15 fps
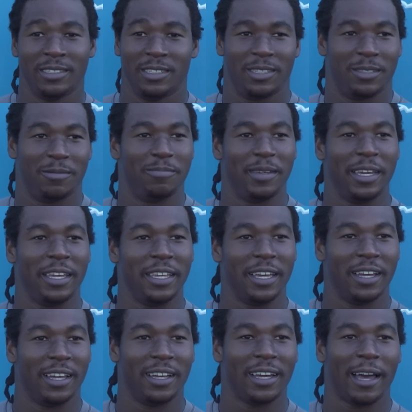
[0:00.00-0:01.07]
Just being
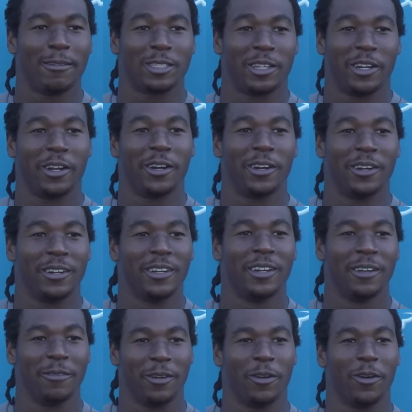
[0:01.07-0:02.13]
young. I was a nerd
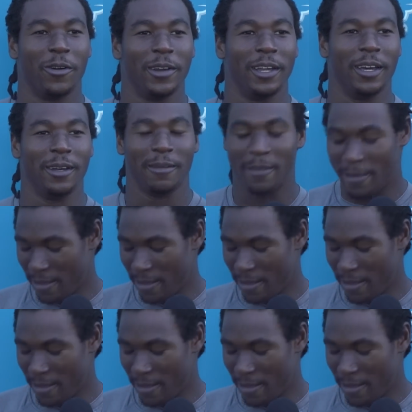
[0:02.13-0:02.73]
growing up.